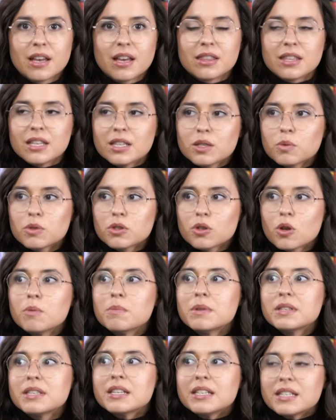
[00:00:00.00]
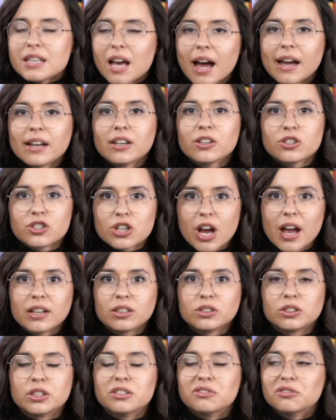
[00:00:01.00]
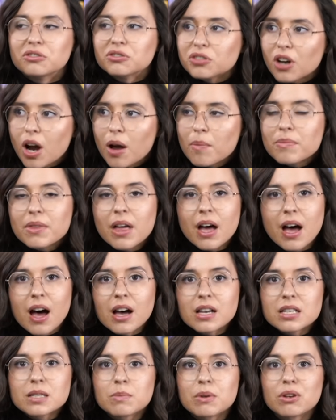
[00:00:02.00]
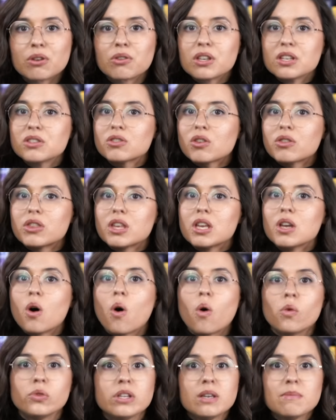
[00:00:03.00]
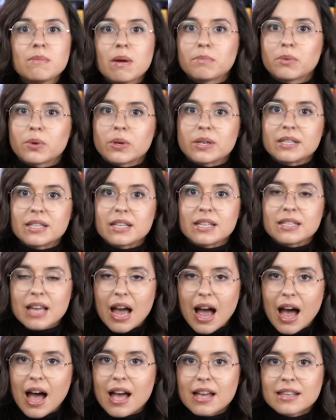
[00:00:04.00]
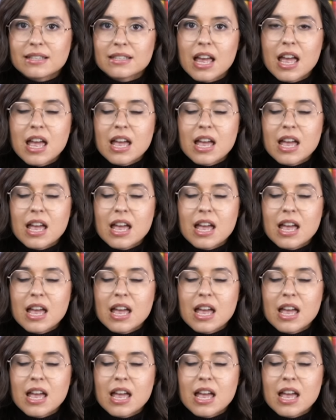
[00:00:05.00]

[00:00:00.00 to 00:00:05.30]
This was Kuma's entire childhood from the hospital. These are the only memories he has.